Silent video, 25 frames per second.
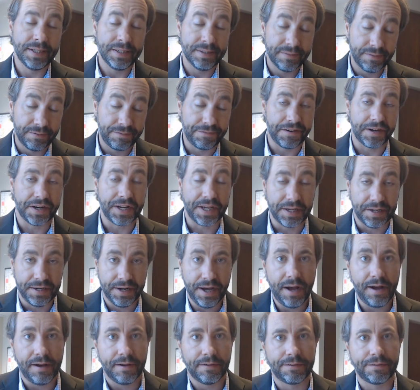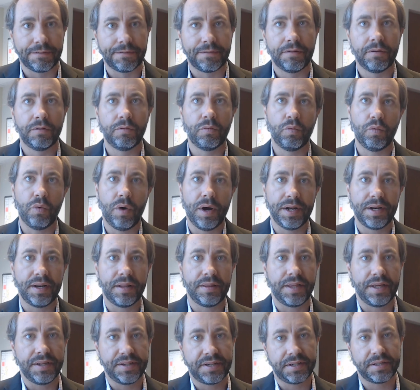funny enough, what
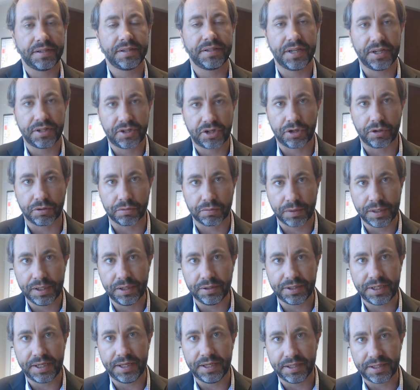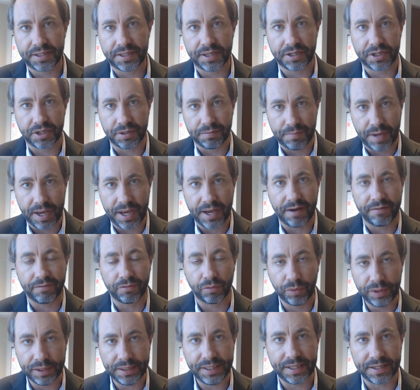this Digital Realty decision may have
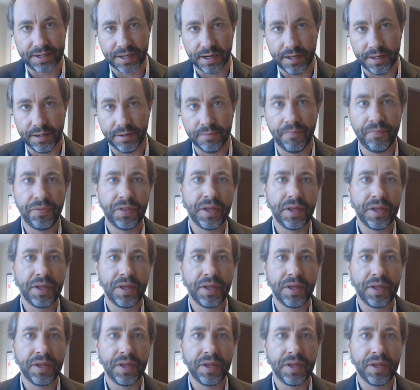really done